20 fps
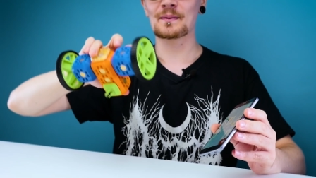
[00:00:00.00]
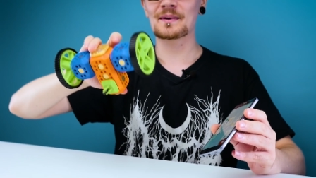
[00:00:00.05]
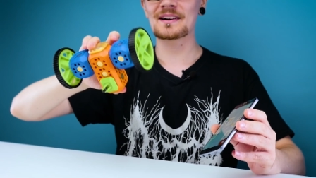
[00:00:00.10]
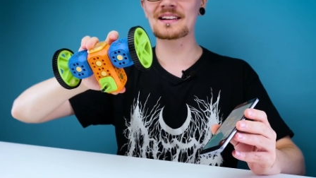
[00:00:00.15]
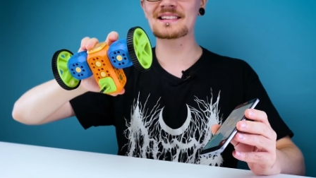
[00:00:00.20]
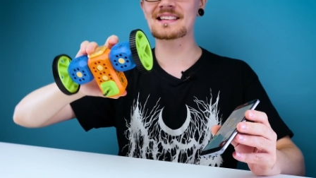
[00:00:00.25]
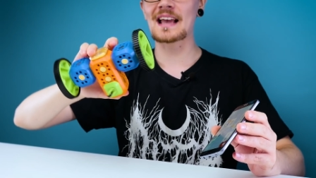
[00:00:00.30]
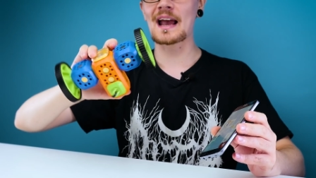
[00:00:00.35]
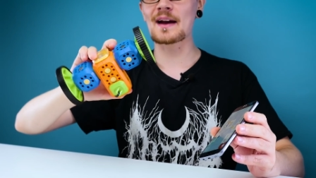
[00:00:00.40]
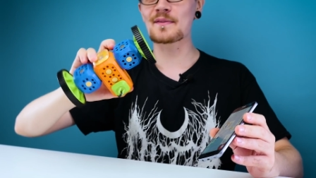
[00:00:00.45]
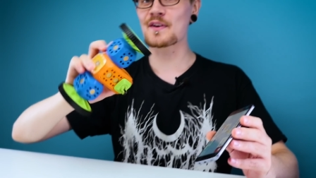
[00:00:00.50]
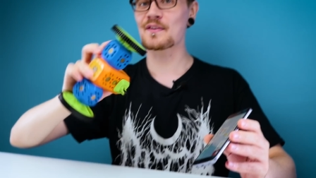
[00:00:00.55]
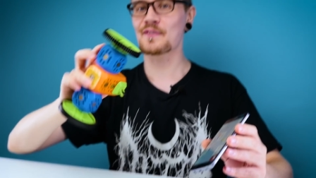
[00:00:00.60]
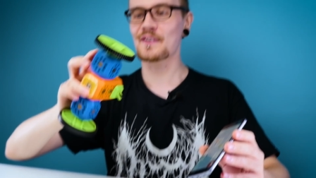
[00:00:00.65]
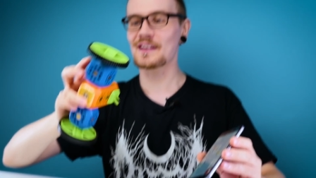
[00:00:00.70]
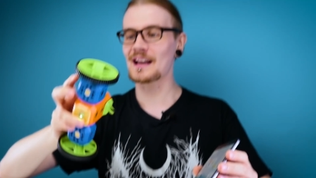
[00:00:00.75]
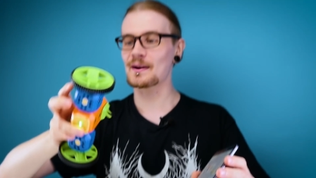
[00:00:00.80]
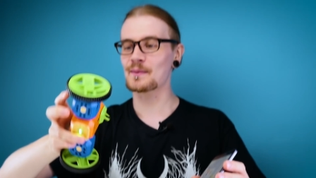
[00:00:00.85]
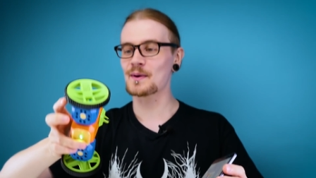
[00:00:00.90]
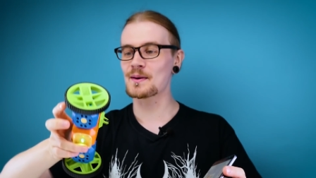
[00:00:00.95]
Why does
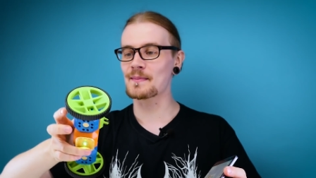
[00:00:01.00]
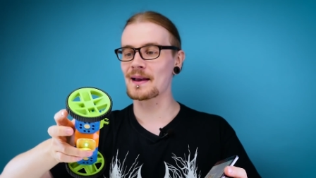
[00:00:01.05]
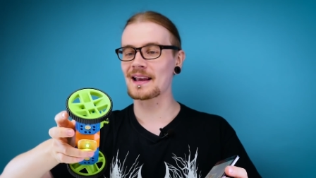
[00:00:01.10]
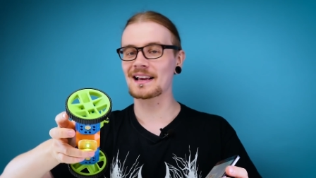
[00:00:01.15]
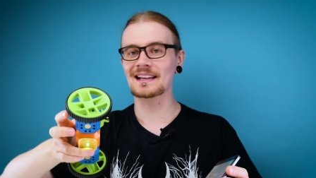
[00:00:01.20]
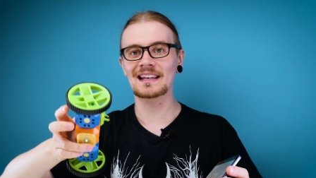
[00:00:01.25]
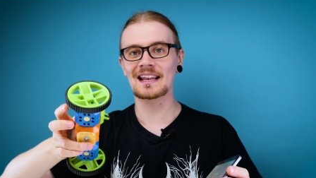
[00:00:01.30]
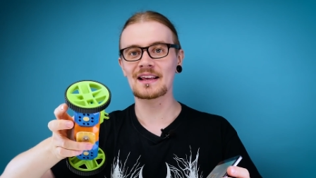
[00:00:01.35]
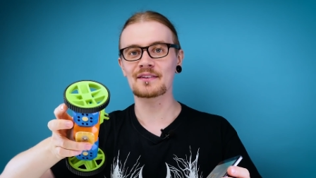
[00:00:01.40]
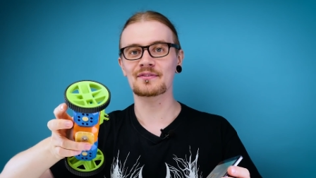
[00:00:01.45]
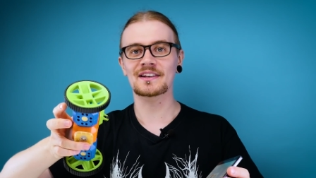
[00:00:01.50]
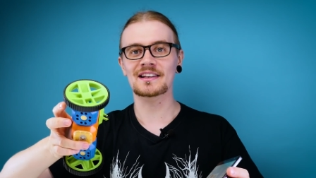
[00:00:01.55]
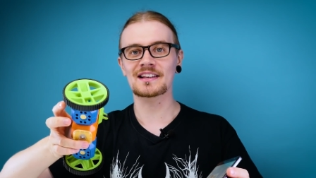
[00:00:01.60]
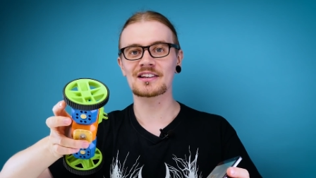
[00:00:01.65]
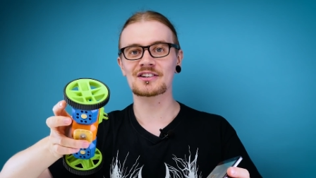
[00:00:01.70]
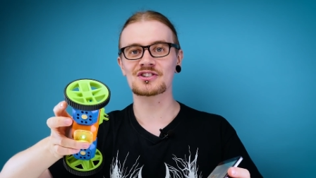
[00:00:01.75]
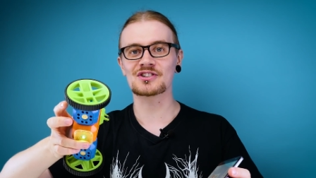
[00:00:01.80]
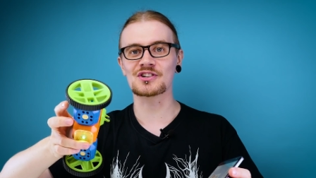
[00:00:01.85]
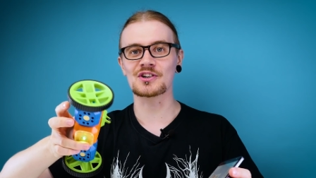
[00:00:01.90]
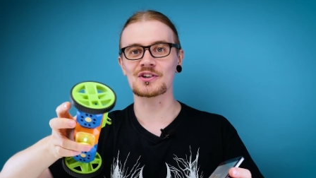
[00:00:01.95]
everything that we make live in
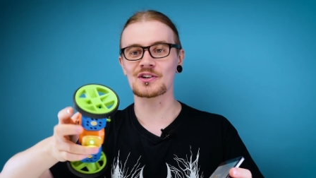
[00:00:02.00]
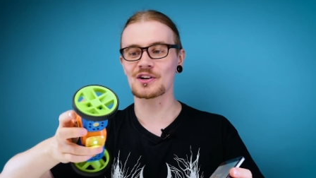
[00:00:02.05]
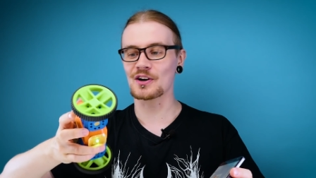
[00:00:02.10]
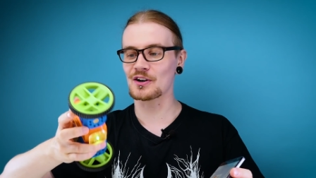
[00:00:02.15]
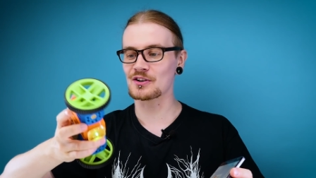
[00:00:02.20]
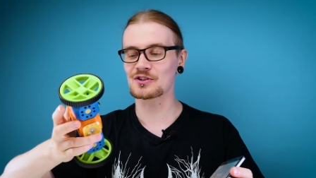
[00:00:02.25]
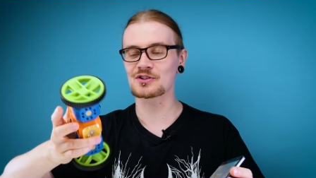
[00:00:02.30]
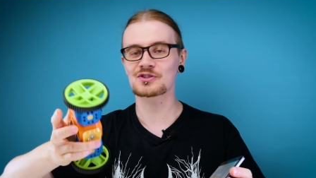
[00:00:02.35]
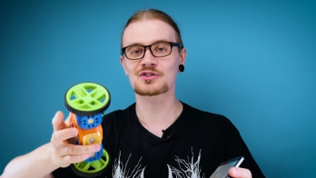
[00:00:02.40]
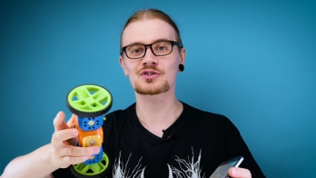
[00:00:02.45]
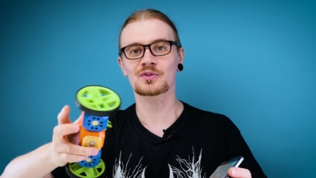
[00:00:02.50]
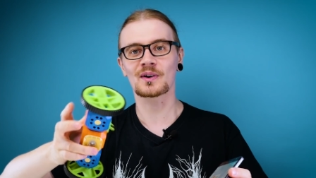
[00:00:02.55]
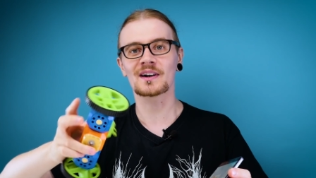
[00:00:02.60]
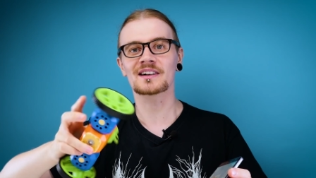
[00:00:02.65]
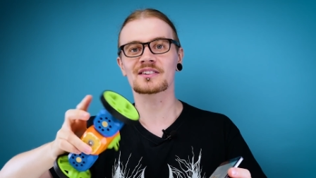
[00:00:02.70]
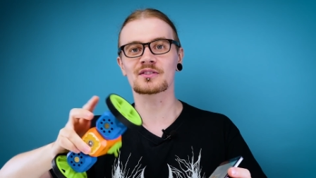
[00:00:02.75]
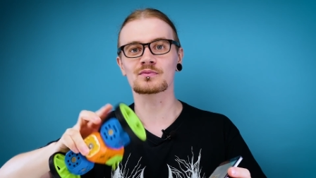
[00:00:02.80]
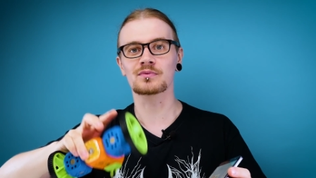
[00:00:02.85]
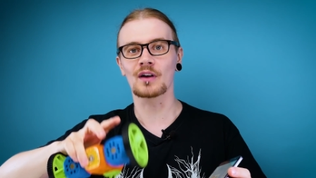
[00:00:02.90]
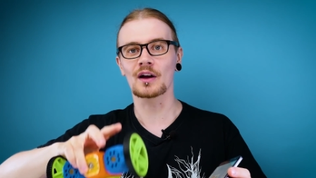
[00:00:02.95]
this studio just try
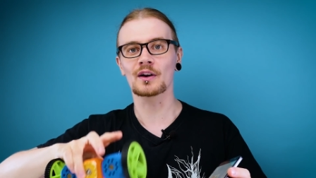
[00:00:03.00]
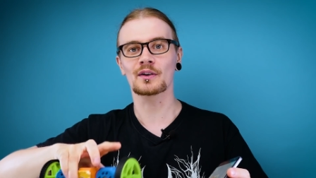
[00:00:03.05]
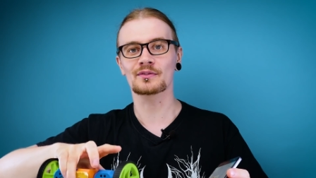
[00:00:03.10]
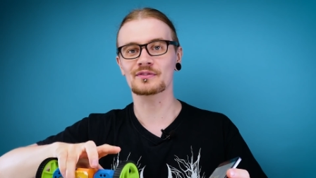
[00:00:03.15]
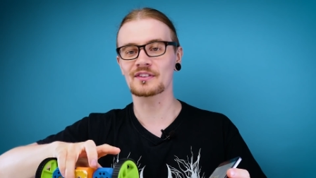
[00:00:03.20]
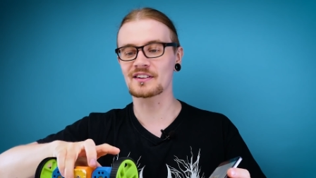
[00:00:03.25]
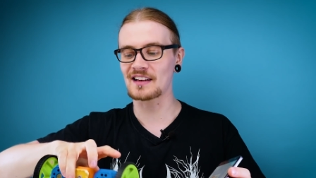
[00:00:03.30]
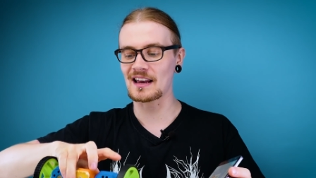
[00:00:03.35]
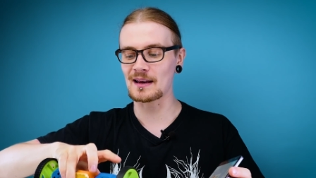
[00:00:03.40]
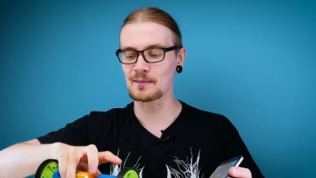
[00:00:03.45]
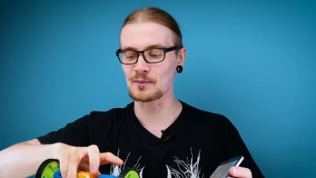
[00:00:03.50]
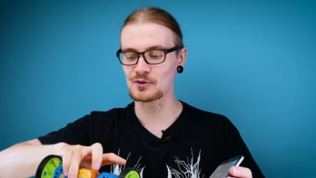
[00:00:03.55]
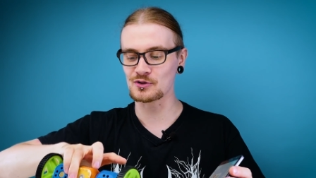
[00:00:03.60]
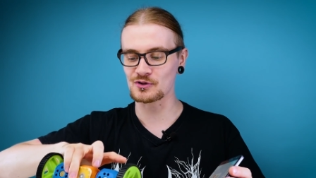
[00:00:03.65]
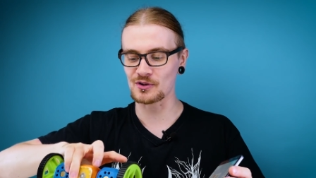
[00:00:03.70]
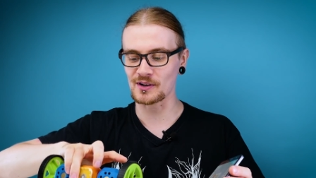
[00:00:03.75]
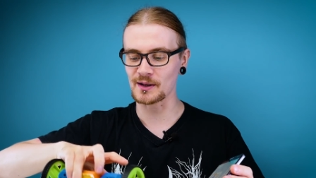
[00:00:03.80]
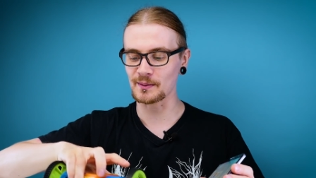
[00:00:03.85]
to run off the table straight